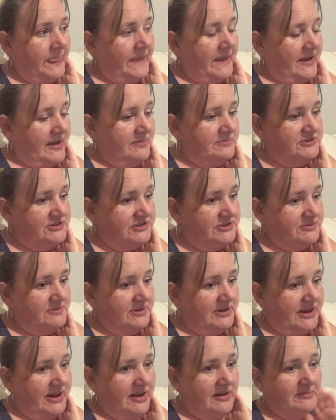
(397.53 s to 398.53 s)
I'm just sorting
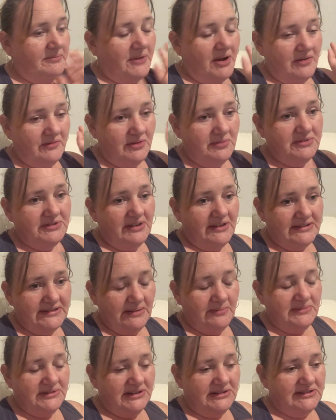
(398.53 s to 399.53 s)
out my room so it's
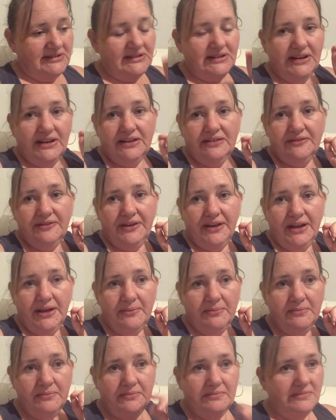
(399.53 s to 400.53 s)
emptied and clean for
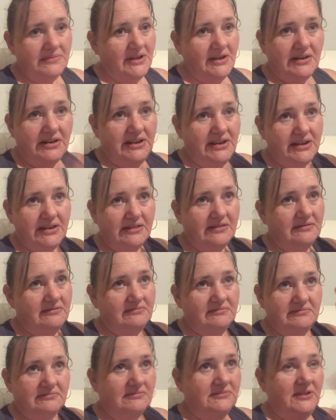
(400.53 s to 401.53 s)
him. Then he
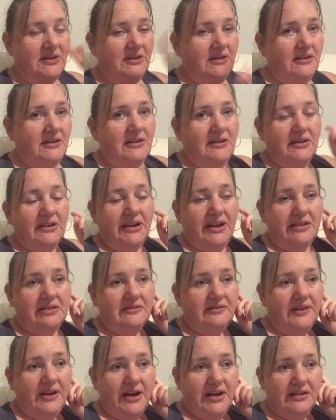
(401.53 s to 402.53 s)
can get the
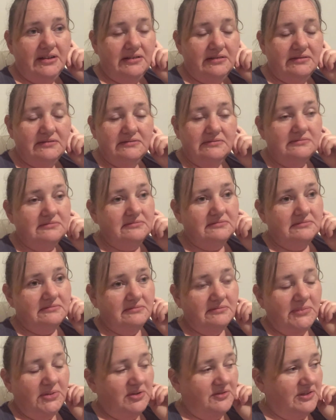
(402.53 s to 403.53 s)
van and
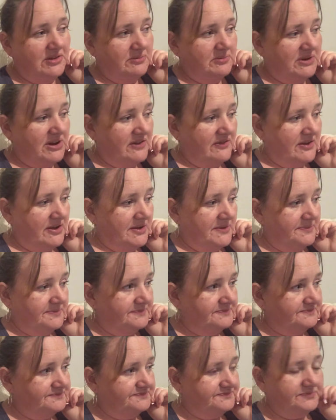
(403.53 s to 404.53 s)
move in whenever.
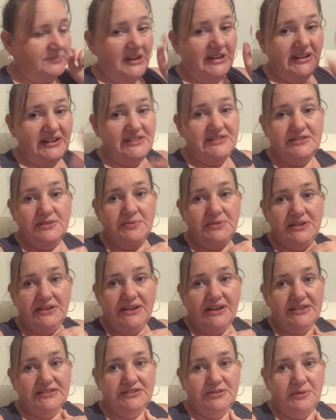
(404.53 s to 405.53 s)
He needs to do it within the
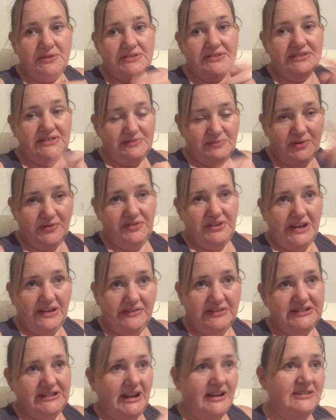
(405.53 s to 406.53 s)
next 2 weeks because he's moving out of his
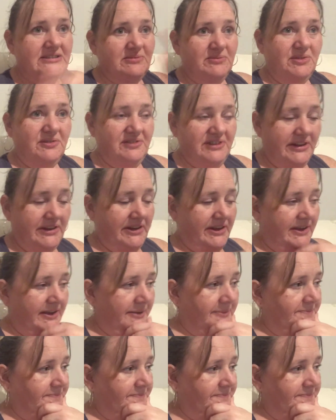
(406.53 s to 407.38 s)
dad's and moving in here.